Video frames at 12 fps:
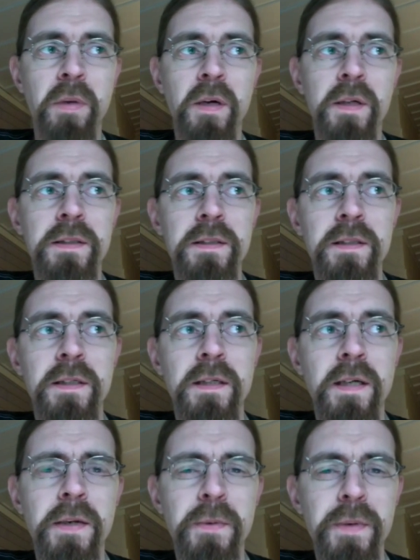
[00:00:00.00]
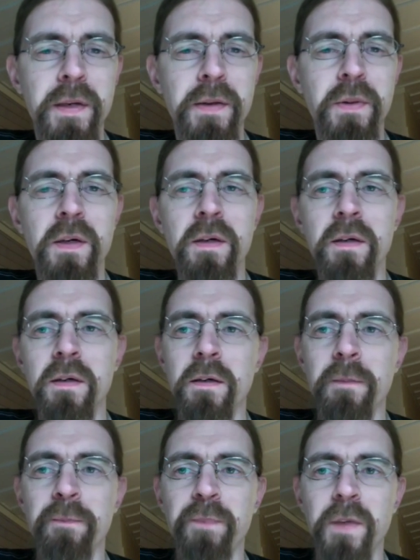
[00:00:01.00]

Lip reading: but I really think